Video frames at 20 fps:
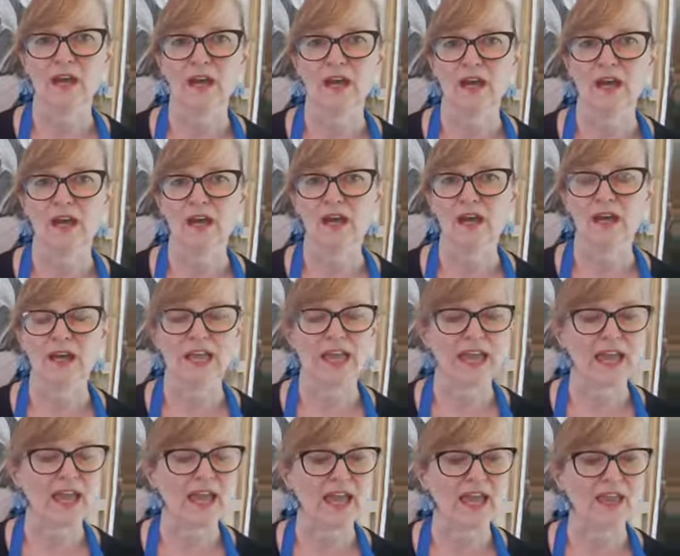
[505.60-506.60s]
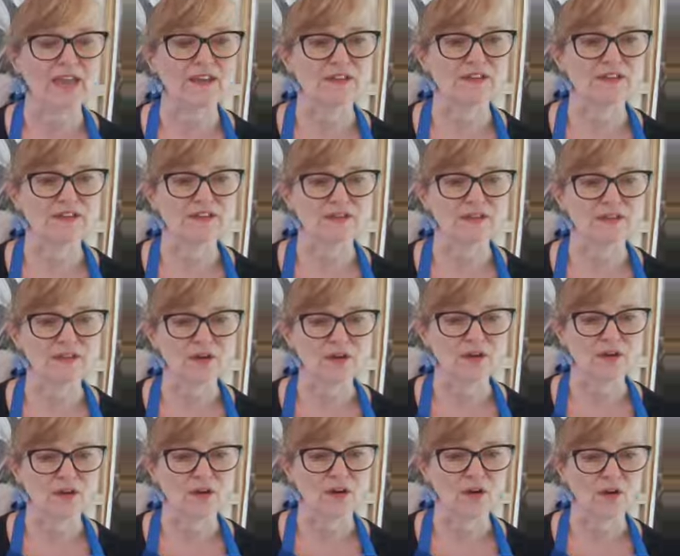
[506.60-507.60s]
And
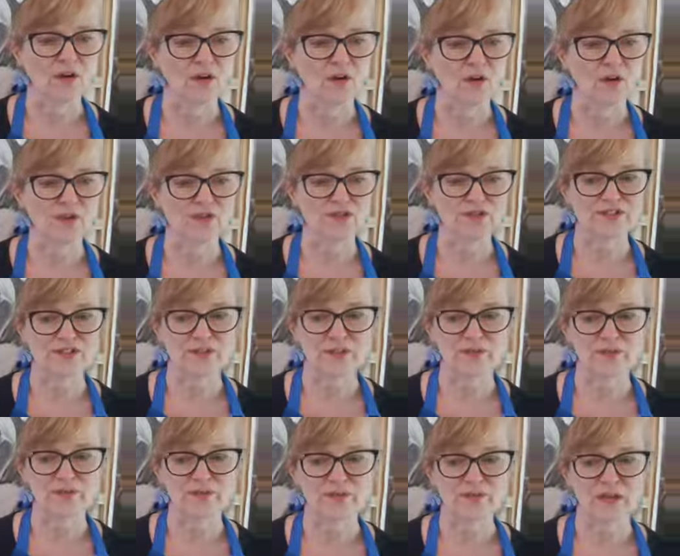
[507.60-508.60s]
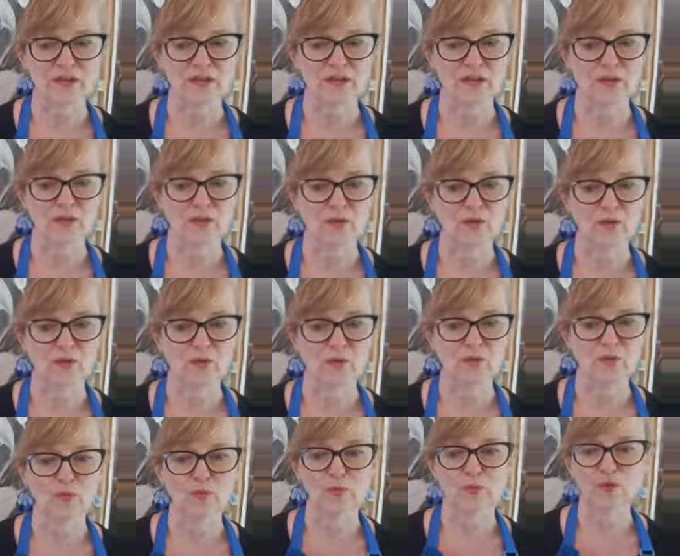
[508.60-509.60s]
also
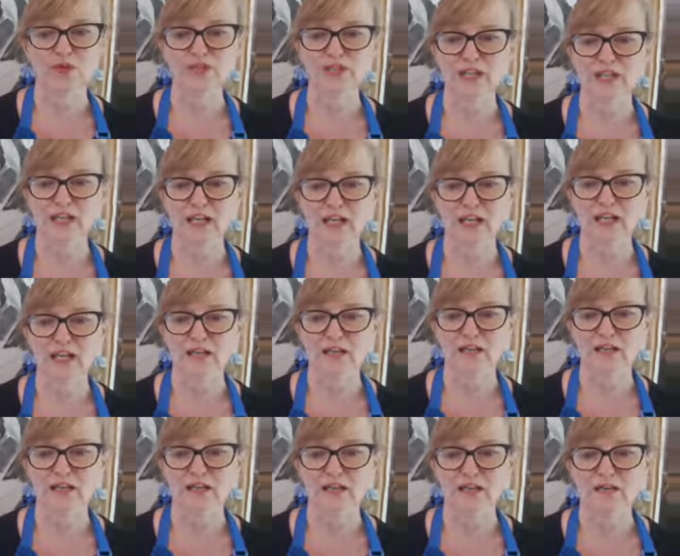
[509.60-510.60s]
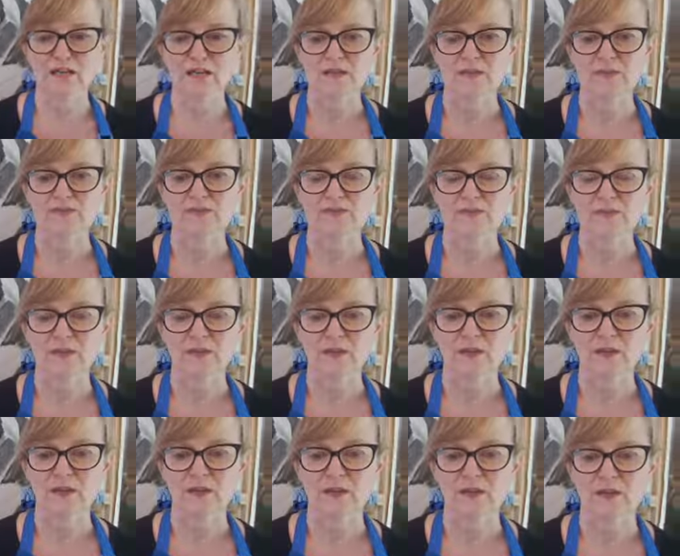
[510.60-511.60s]
watercolor,
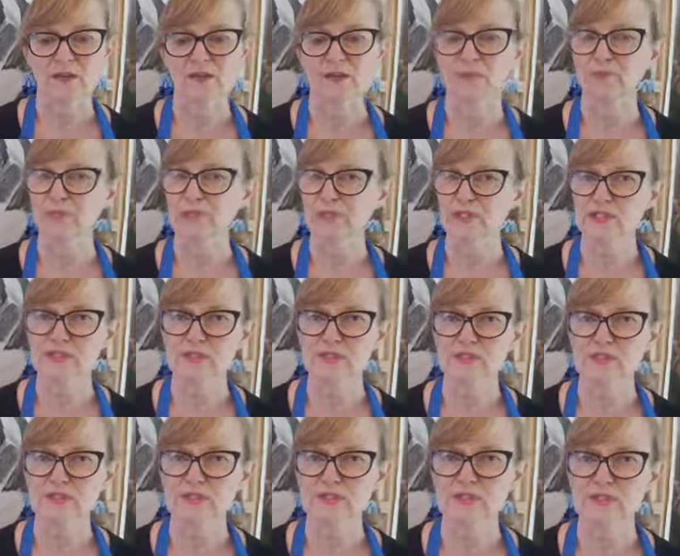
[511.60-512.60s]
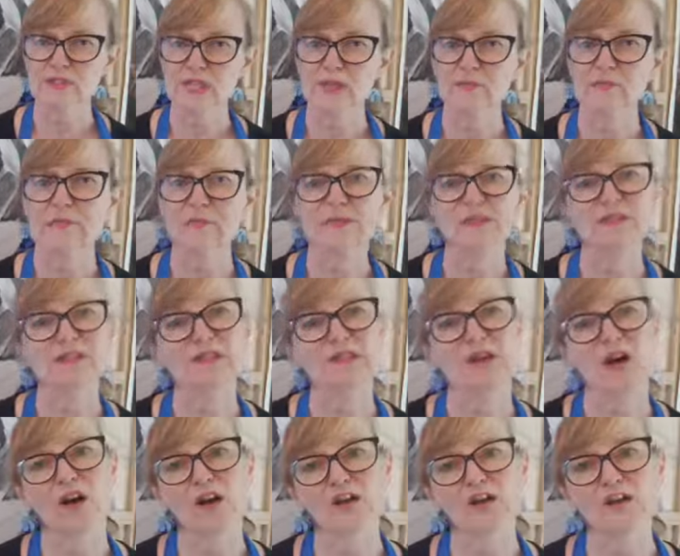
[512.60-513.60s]
the principles are the same, but
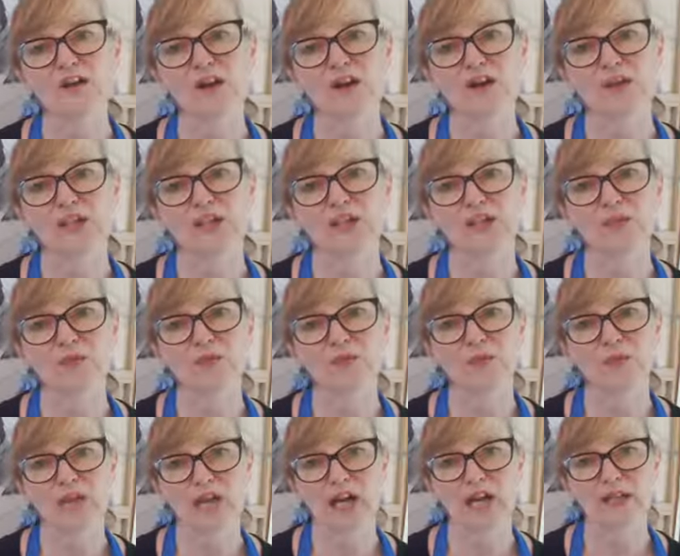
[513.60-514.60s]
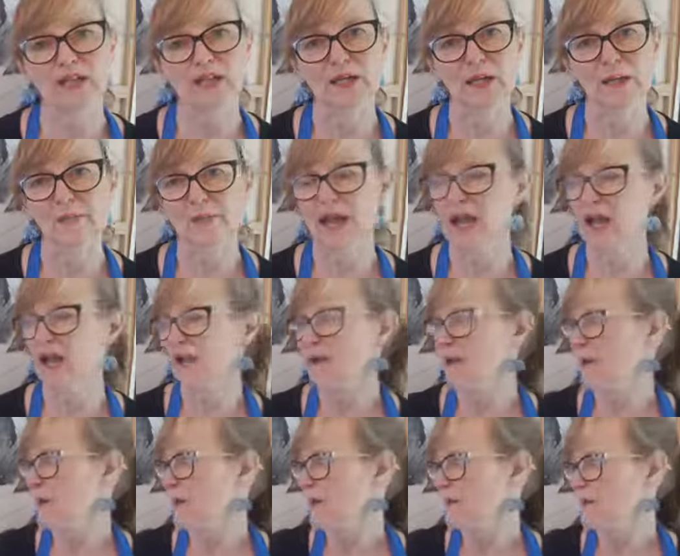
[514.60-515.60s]
there's a whole lot in watercolor about
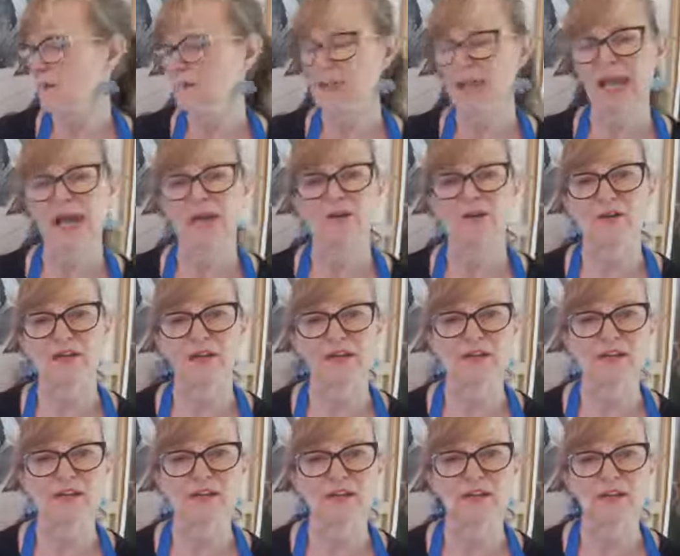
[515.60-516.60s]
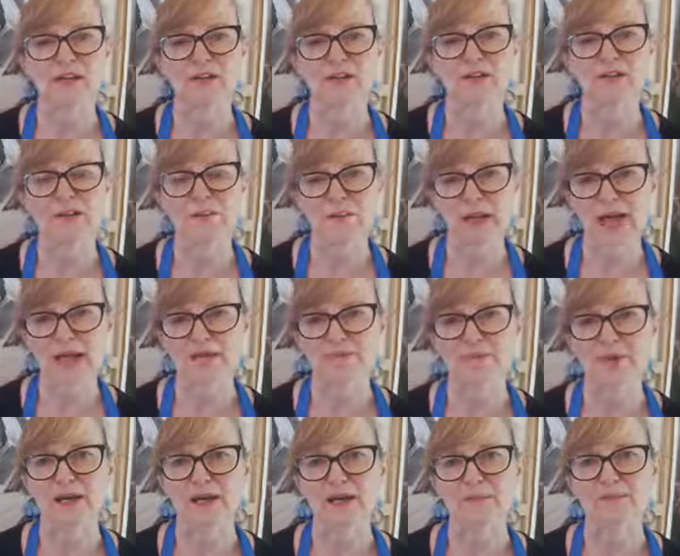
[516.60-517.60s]
preparing the
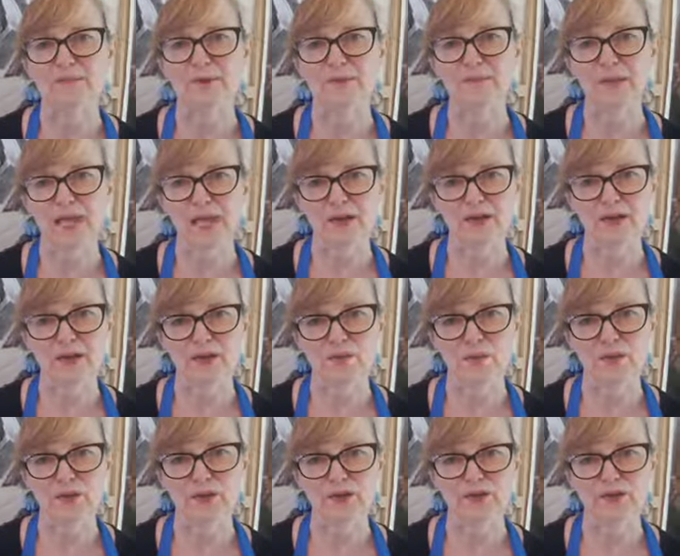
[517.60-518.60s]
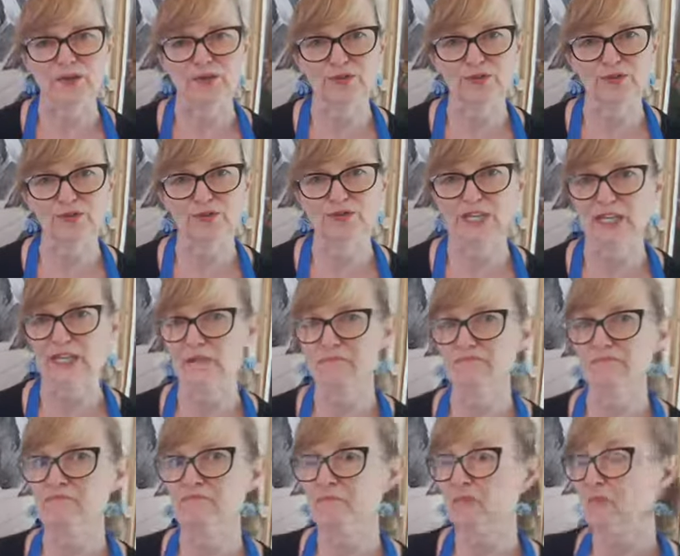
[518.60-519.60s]
paper, preparing what you're using.